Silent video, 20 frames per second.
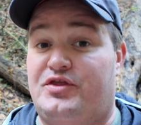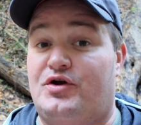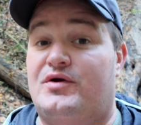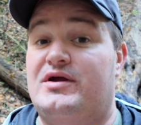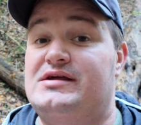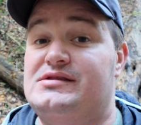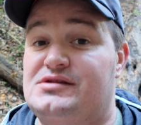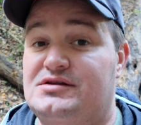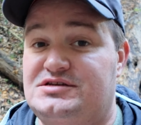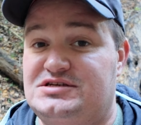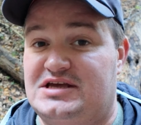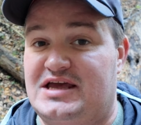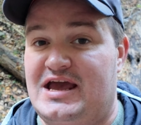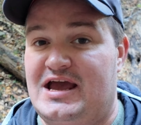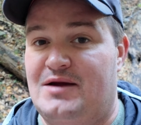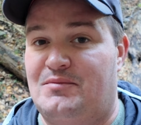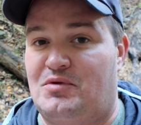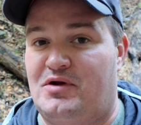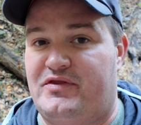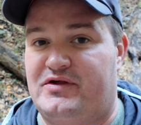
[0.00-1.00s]
There isn't a
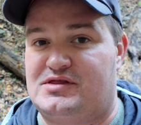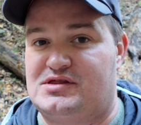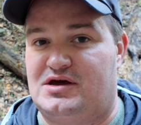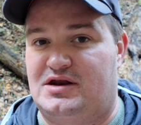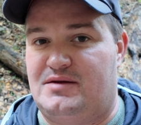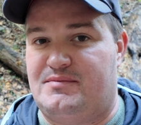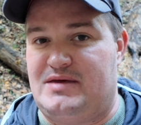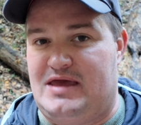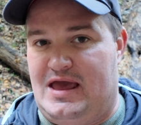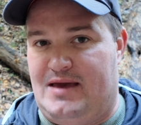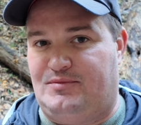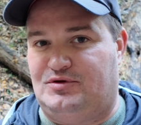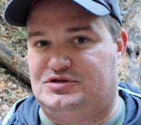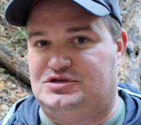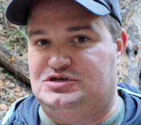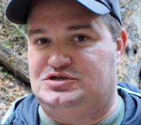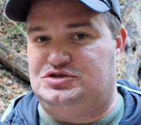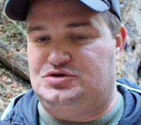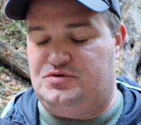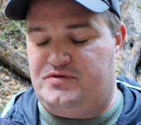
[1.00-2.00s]
camera that's going to be able
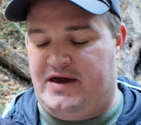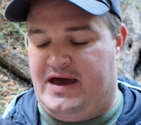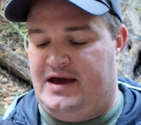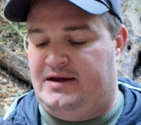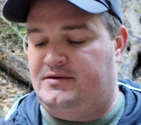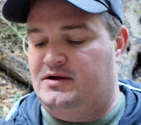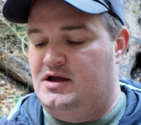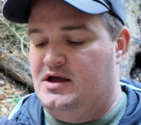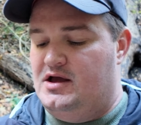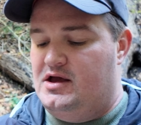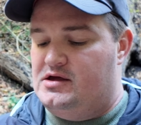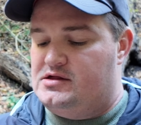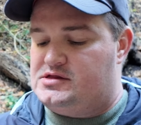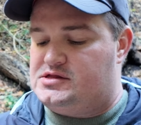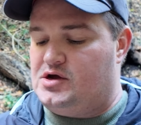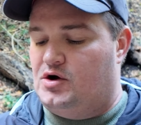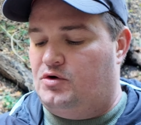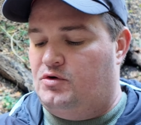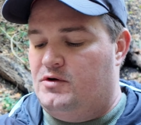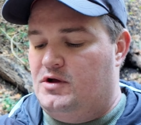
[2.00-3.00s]
to do that.
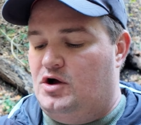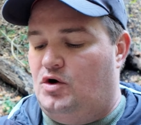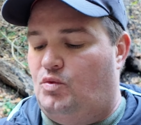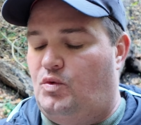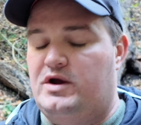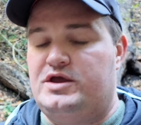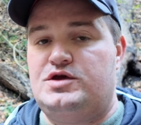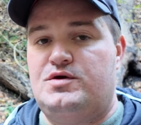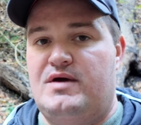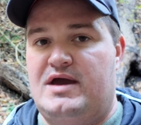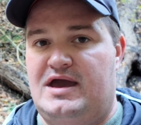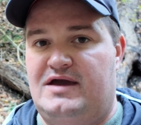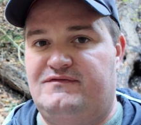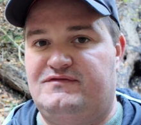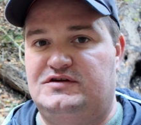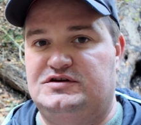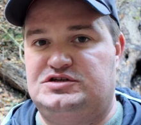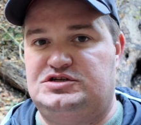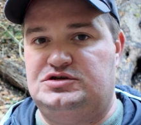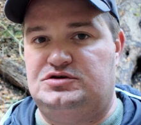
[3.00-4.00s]
So what you
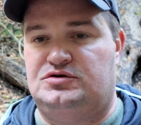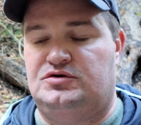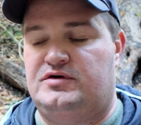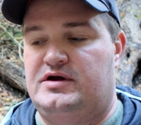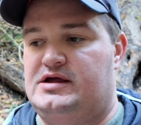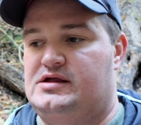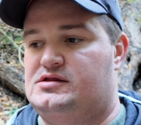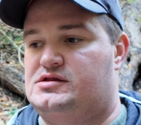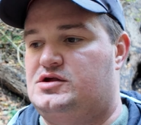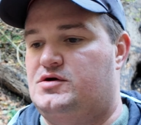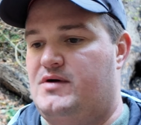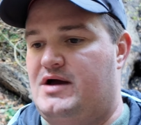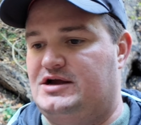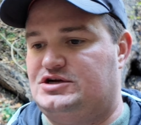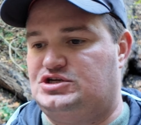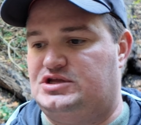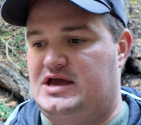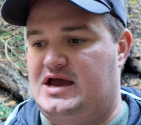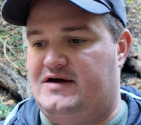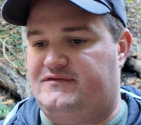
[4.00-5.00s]
have to do is you
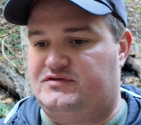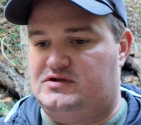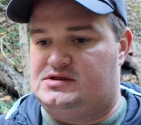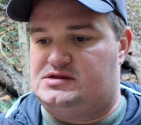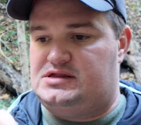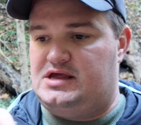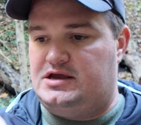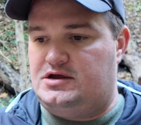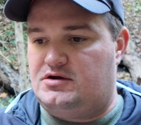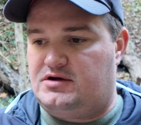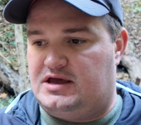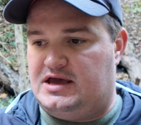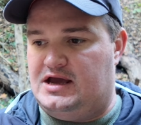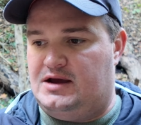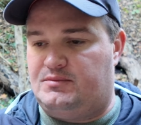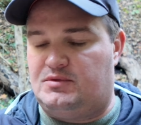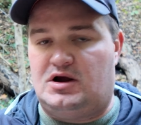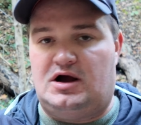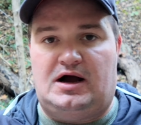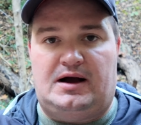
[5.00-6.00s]
actually have to set your
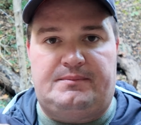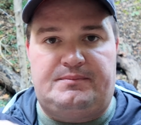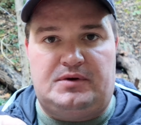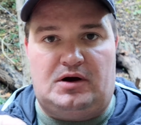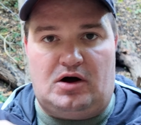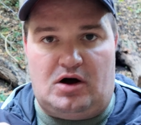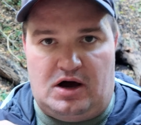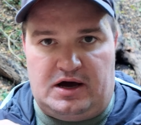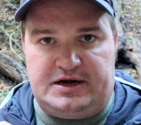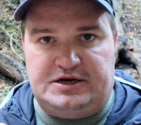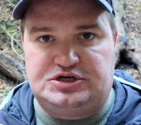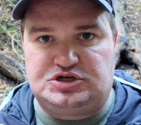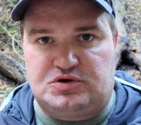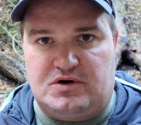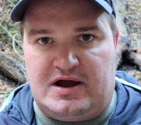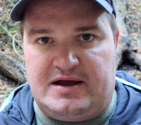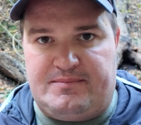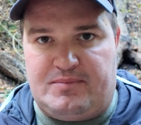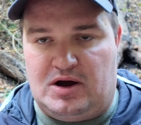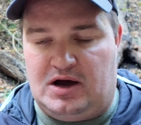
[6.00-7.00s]
camera up on a
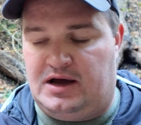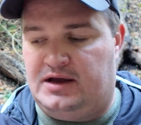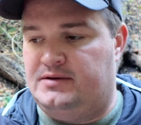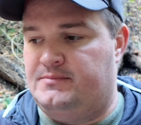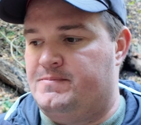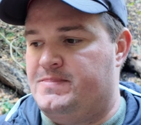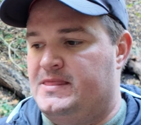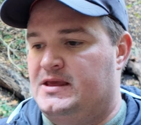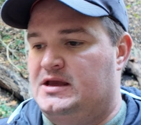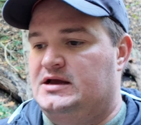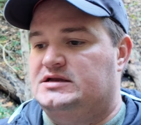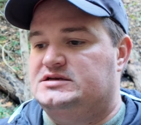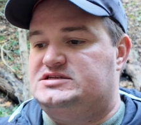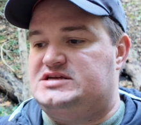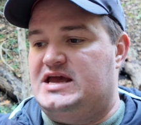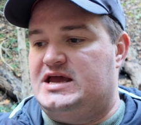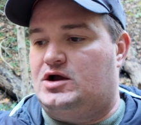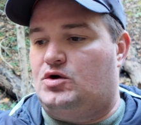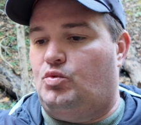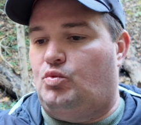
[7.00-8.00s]
tripod,
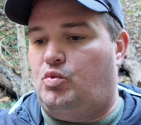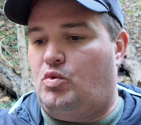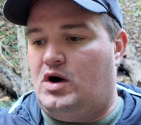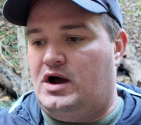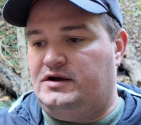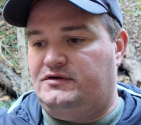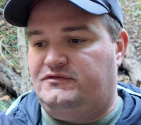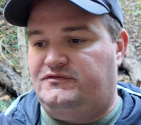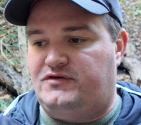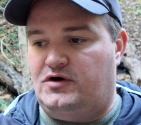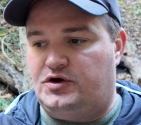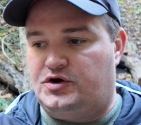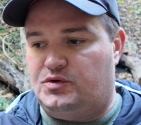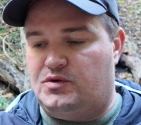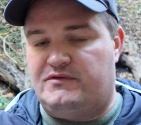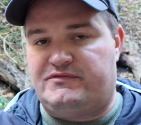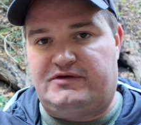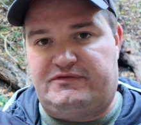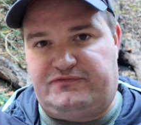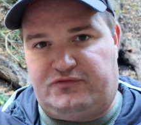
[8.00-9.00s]
take one
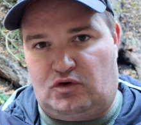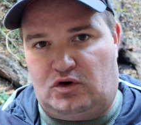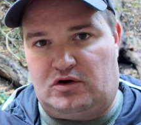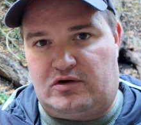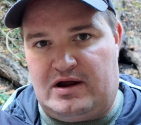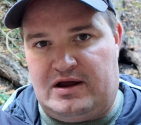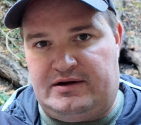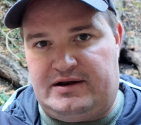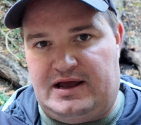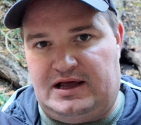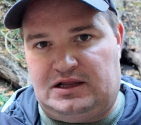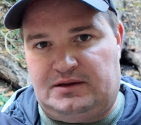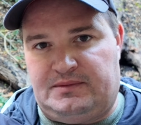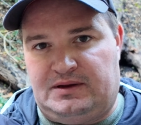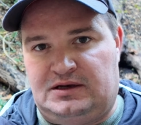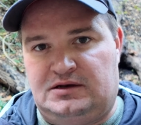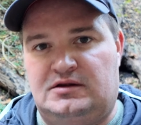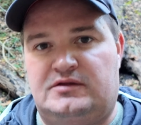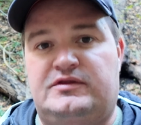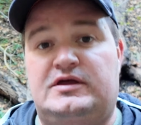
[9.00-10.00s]
photo of the foreground
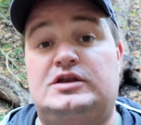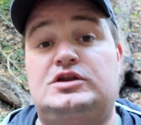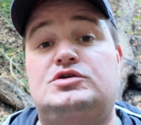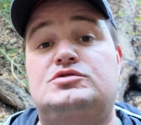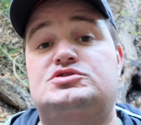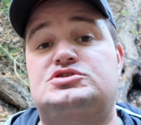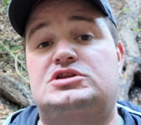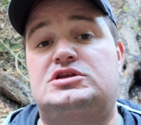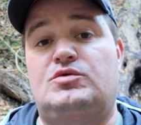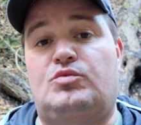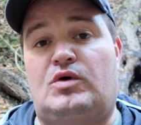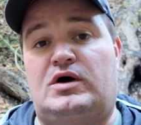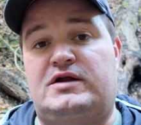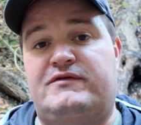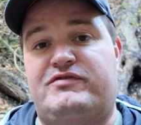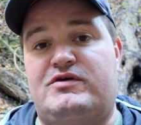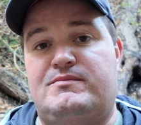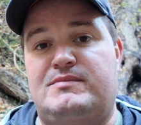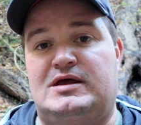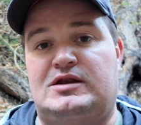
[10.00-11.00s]
element, then usually one
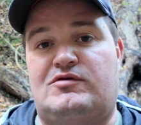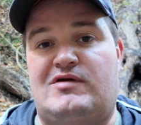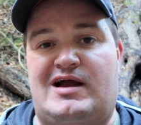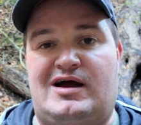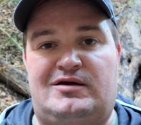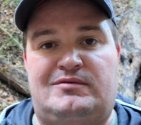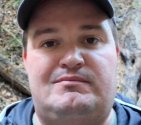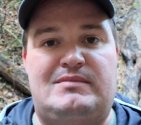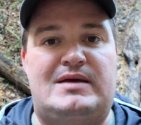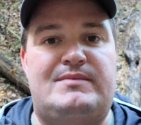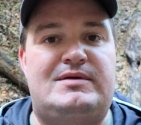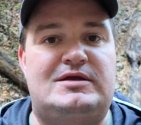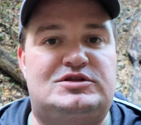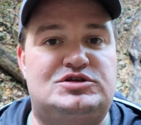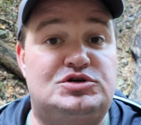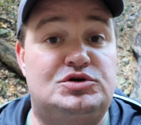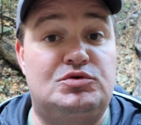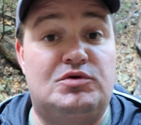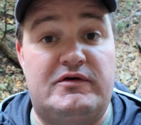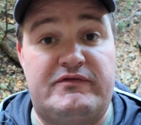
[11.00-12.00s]
of the midground, maybe
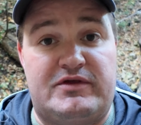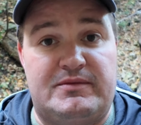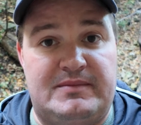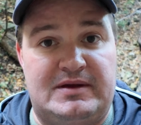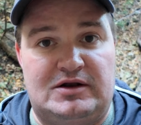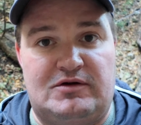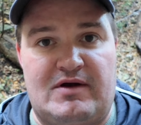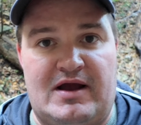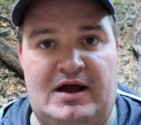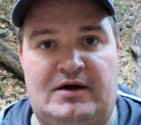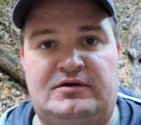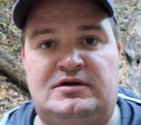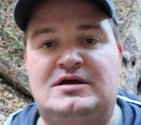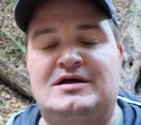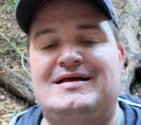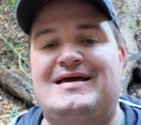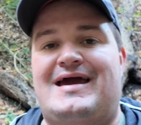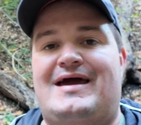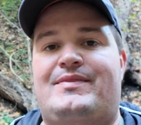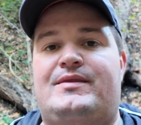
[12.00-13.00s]
two of the midground,
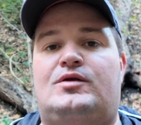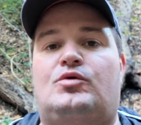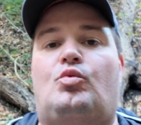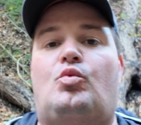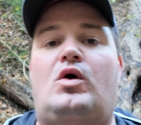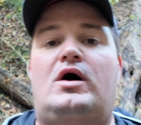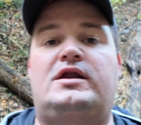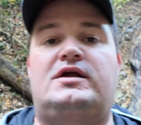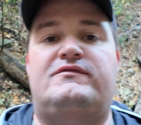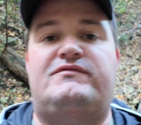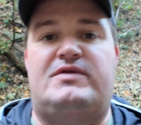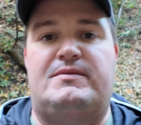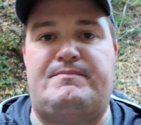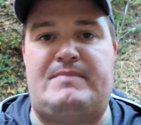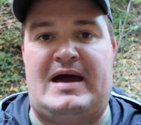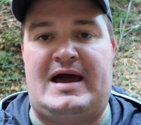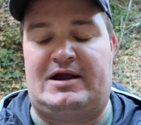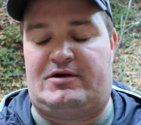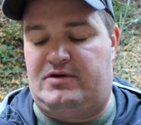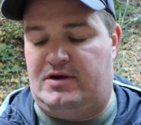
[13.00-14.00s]
and then one of the
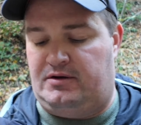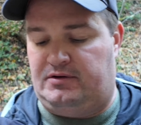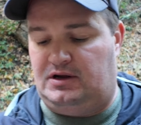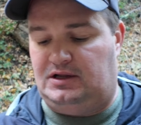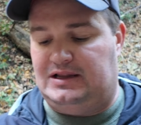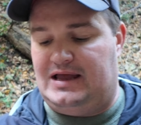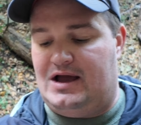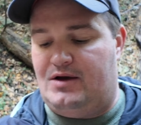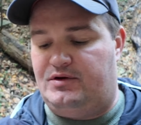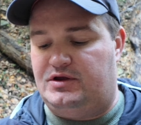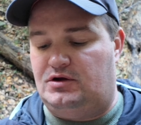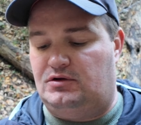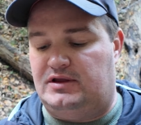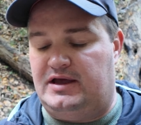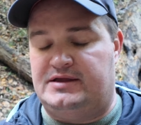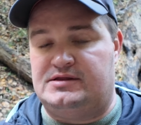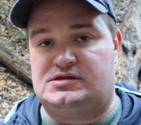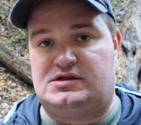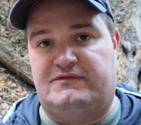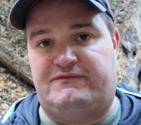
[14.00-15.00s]
background, allowing your
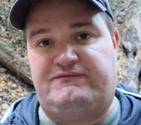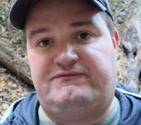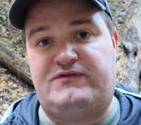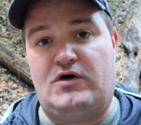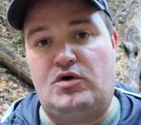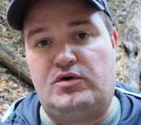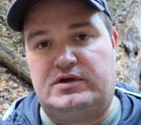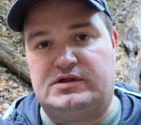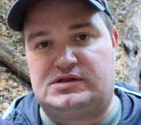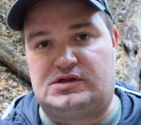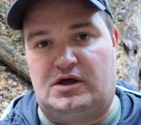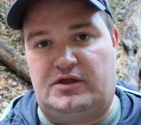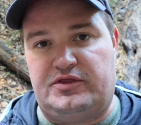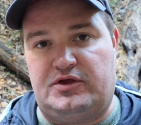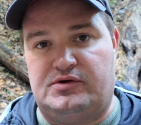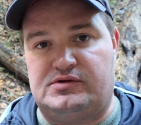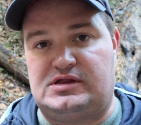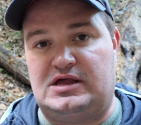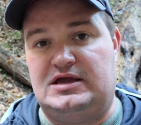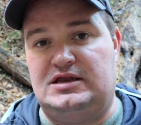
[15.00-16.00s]
lens to focus on
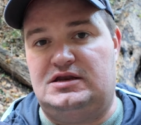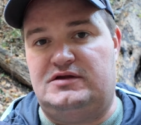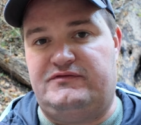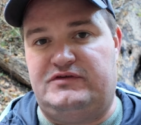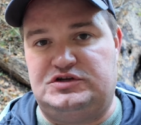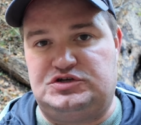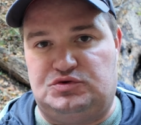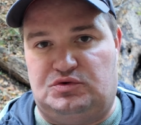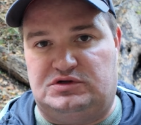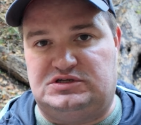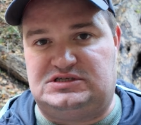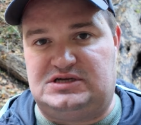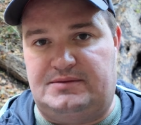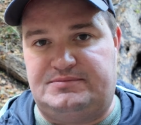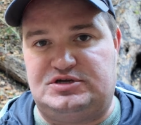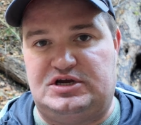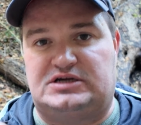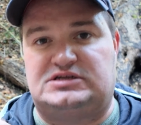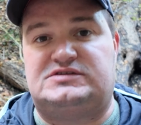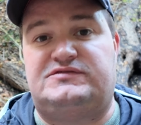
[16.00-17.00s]
those individual
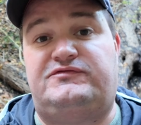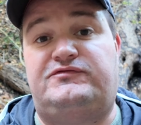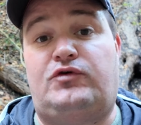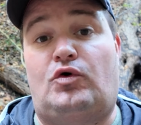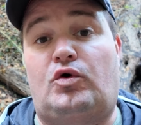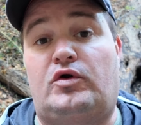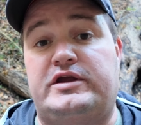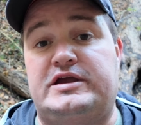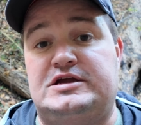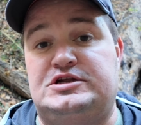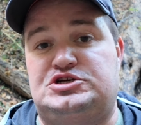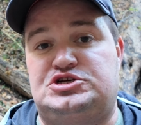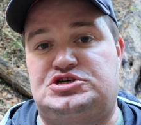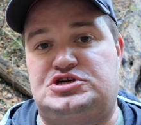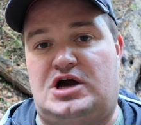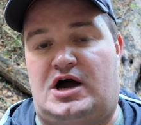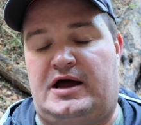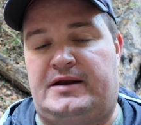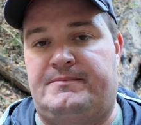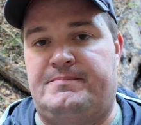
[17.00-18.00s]
subjects for each
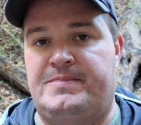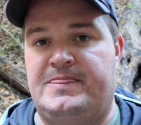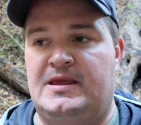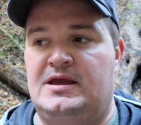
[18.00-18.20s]
shot.